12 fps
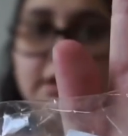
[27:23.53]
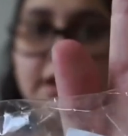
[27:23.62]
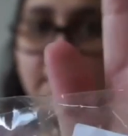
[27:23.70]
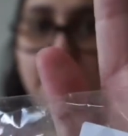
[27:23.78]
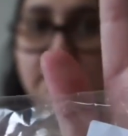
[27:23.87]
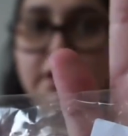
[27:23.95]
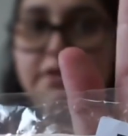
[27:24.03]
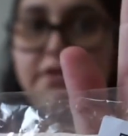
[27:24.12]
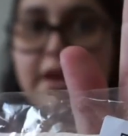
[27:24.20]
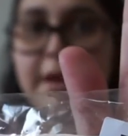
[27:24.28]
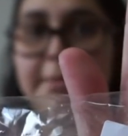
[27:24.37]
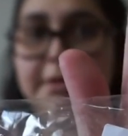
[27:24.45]
I ordered off for
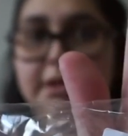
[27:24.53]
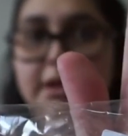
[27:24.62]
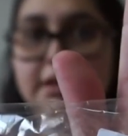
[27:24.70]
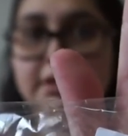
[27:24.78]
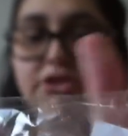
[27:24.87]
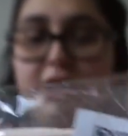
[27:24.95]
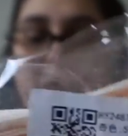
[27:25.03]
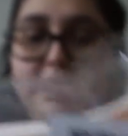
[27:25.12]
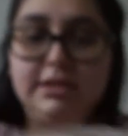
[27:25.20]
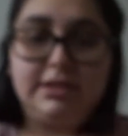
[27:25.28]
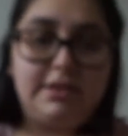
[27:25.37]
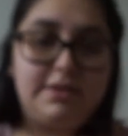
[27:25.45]
Amazon. It's Chinese
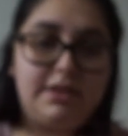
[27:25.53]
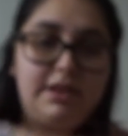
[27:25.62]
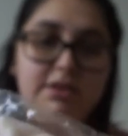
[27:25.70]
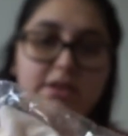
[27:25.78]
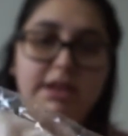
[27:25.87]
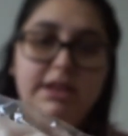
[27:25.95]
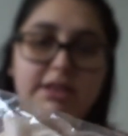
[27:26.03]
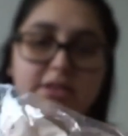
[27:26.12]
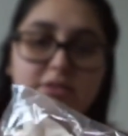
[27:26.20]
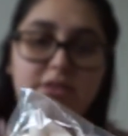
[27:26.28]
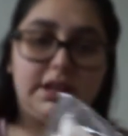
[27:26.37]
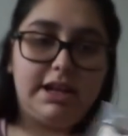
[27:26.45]
and everything, or like
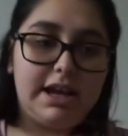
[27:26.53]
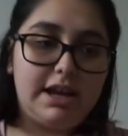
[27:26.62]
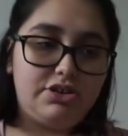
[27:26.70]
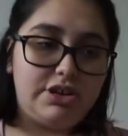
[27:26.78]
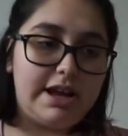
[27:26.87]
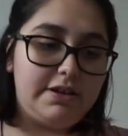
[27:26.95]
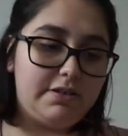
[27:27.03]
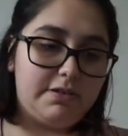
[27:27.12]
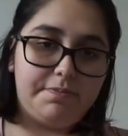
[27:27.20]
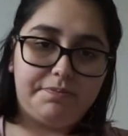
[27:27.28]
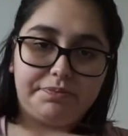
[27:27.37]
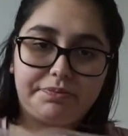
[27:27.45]
or like Asian, I don't know.
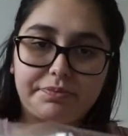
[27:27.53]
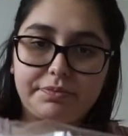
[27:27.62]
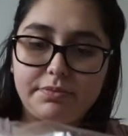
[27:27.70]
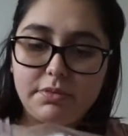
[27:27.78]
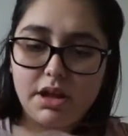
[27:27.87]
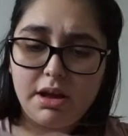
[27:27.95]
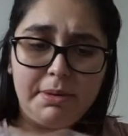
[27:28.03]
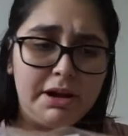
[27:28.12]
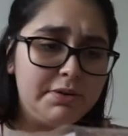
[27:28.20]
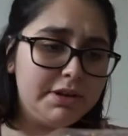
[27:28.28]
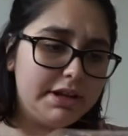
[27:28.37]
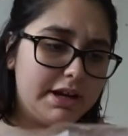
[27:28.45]
I
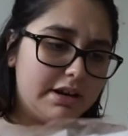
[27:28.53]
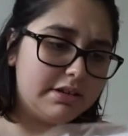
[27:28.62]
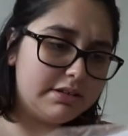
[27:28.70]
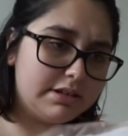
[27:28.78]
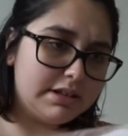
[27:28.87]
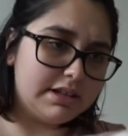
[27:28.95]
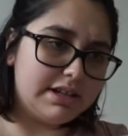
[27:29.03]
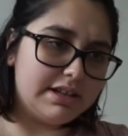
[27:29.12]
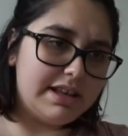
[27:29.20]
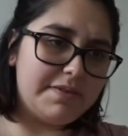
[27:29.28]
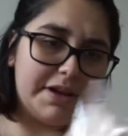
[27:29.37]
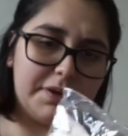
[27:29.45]
don't really care.
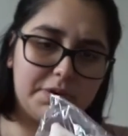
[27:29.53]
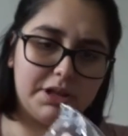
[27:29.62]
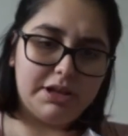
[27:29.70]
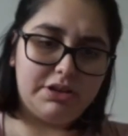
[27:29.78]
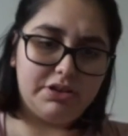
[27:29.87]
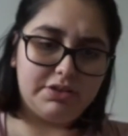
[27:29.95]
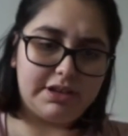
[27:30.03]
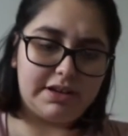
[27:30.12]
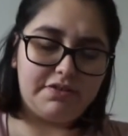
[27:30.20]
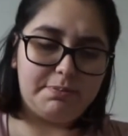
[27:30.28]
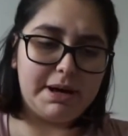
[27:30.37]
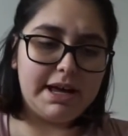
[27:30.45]
They have like really cute stuff,
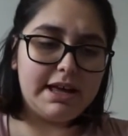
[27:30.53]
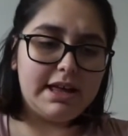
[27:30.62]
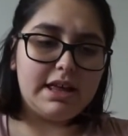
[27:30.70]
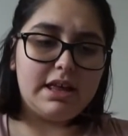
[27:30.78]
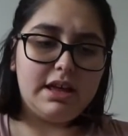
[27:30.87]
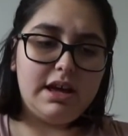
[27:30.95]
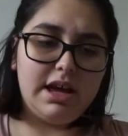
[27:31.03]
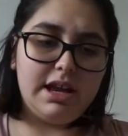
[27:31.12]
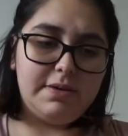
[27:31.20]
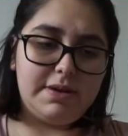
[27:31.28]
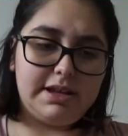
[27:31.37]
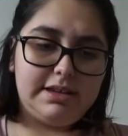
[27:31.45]
but
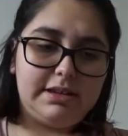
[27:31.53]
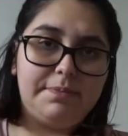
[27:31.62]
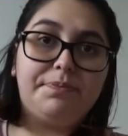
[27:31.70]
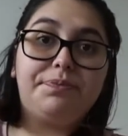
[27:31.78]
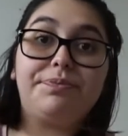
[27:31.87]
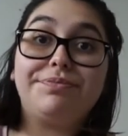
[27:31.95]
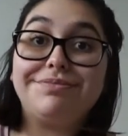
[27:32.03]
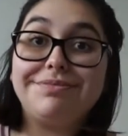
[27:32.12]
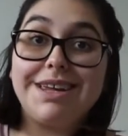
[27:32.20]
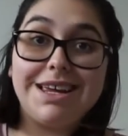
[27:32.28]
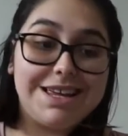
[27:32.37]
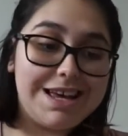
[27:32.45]
anyways,
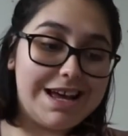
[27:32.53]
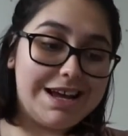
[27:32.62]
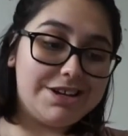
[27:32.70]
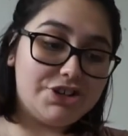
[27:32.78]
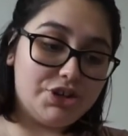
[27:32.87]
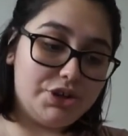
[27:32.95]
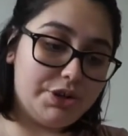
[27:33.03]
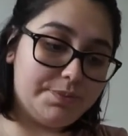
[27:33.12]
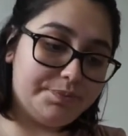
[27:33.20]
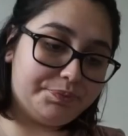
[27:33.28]
I gotta show you.